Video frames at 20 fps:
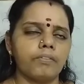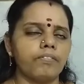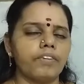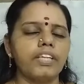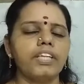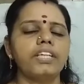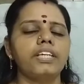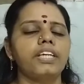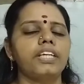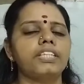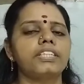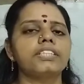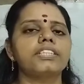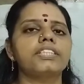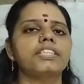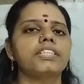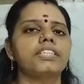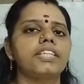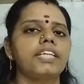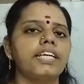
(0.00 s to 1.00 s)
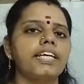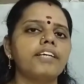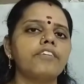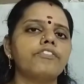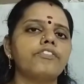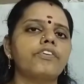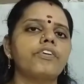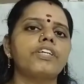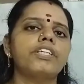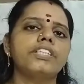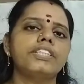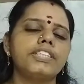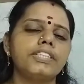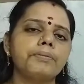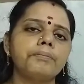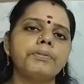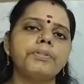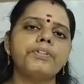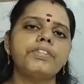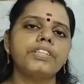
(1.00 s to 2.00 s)
when it is a day for
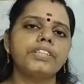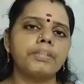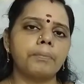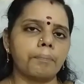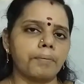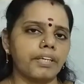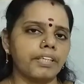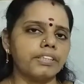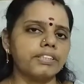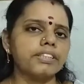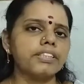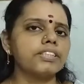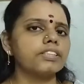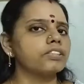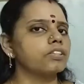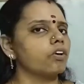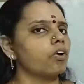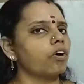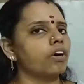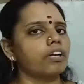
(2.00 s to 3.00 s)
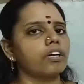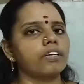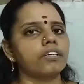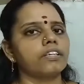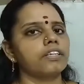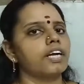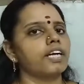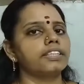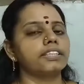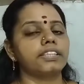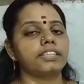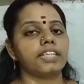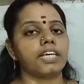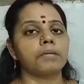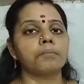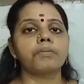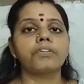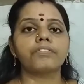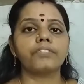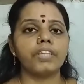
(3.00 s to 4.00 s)
distributing the prizes or at the
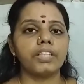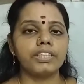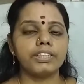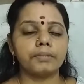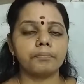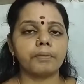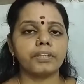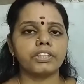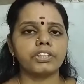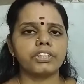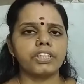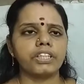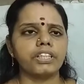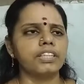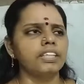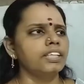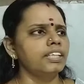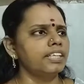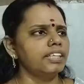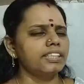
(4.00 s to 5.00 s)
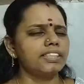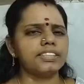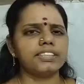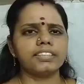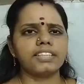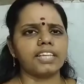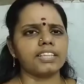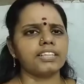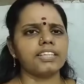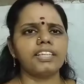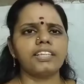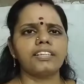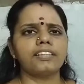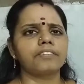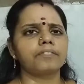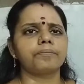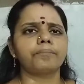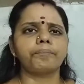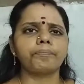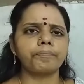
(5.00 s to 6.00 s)
time of inspection. It is
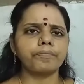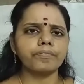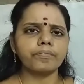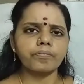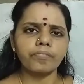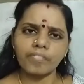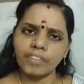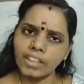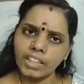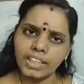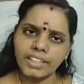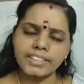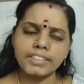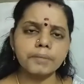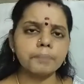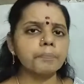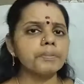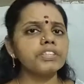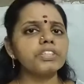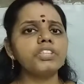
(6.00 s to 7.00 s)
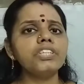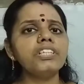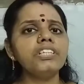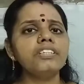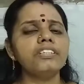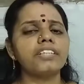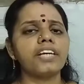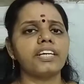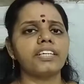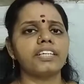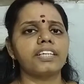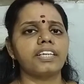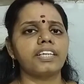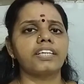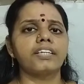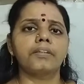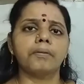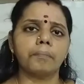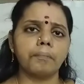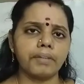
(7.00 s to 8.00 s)
nothing special in that day,
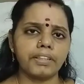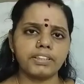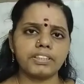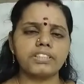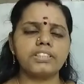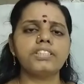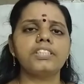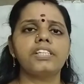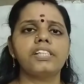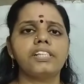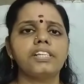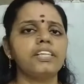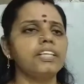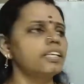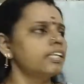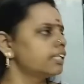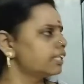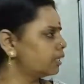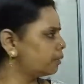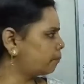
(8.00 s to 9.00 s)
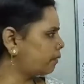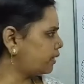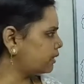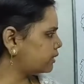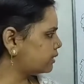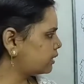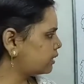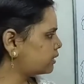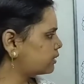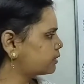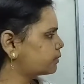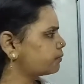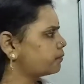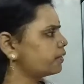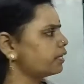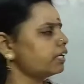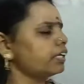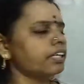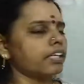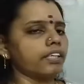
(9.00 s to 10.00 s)
but still the master is
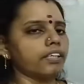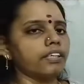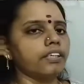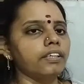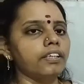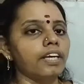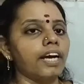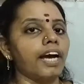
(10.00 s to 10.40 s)
wearing.